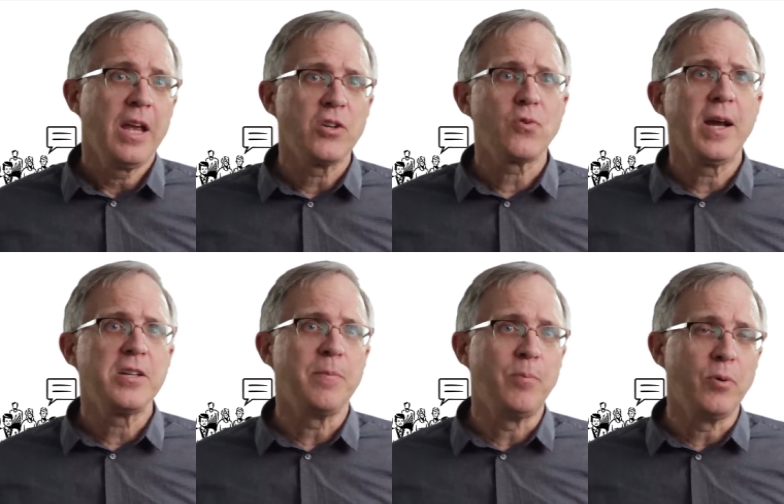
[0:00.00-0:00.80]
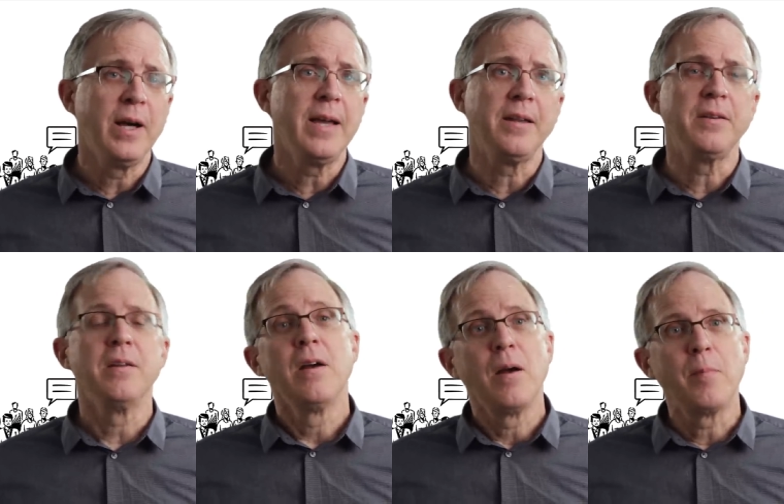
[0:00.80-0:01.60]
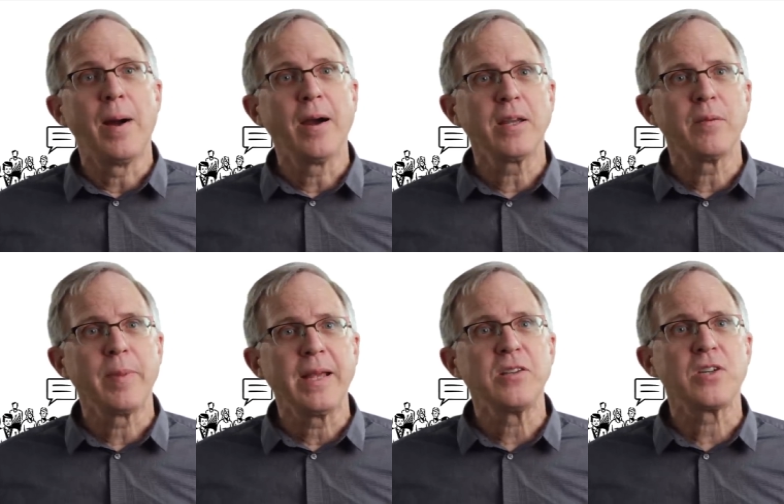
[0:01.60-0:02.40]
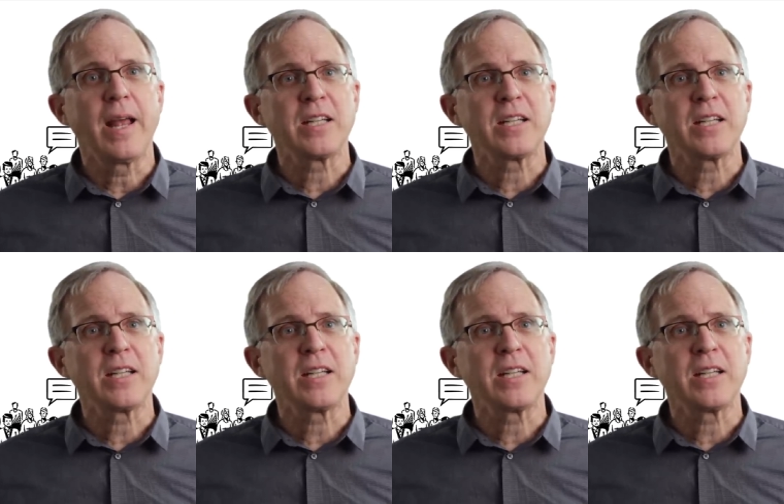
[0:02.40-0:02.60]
in trying to blend market-based